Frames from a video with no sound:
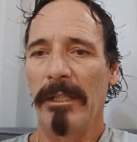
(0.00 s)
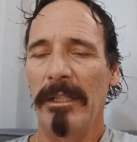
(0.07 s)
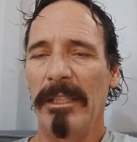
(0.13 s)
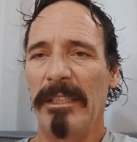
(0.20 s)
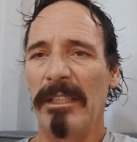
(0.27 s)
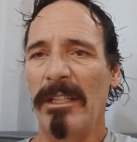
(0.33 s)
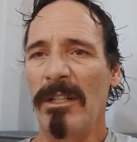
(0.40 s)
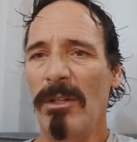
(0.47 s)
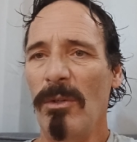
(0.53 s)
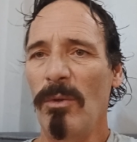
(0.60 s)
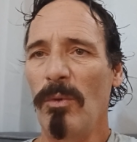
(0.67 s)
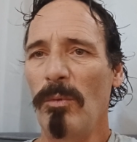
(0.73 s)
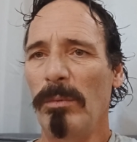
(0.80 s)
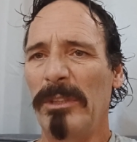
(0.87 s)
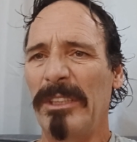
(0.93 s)
at the
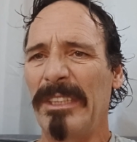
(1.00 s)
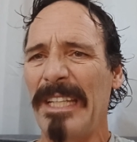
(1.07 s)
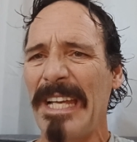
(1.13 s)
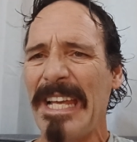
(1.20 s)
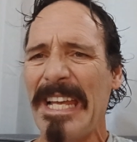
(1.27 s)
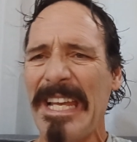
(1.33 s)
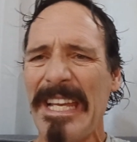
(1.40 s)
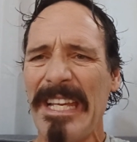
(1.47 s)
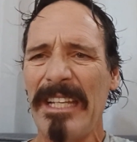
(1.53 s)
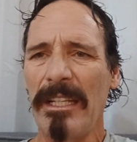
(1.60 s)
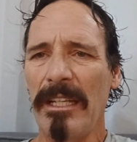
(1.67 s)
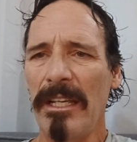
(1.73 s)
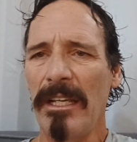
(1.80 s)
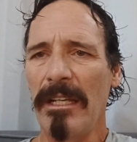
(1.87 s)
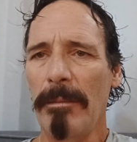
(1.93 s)
homestead.
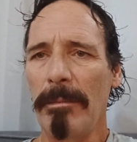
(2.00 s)
Yeah,